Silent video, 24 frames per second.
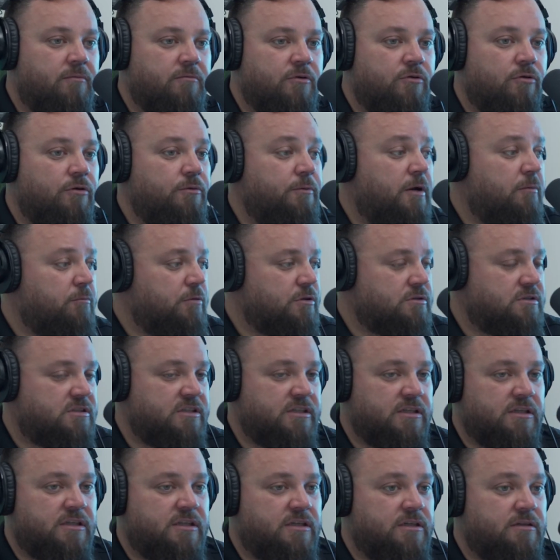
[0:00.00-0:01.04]
crew members
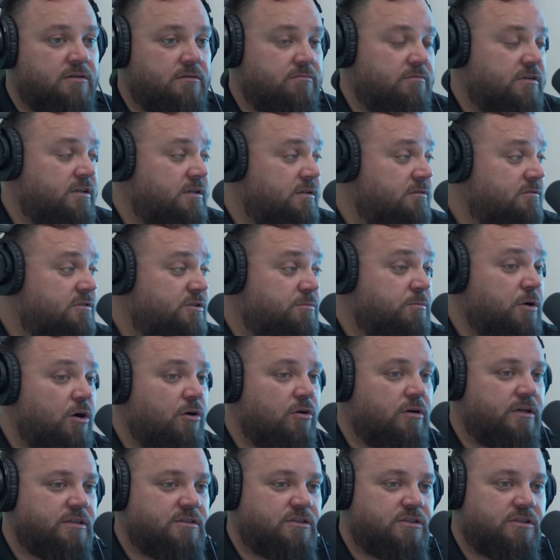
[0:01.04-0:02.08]
that
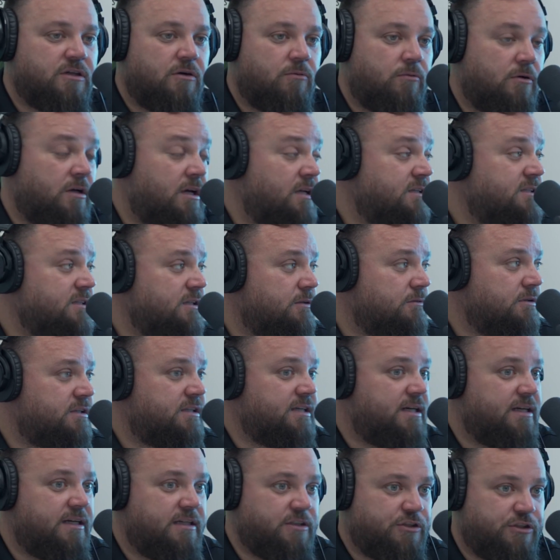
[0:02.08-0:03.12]
smoke, and so we're not dealing with
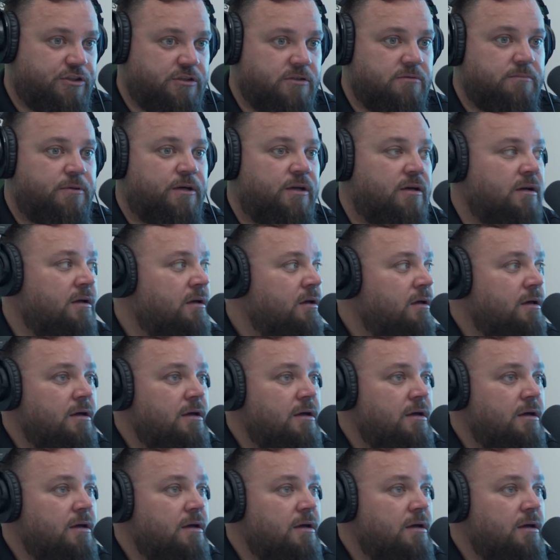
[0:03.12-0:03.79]
that issue, but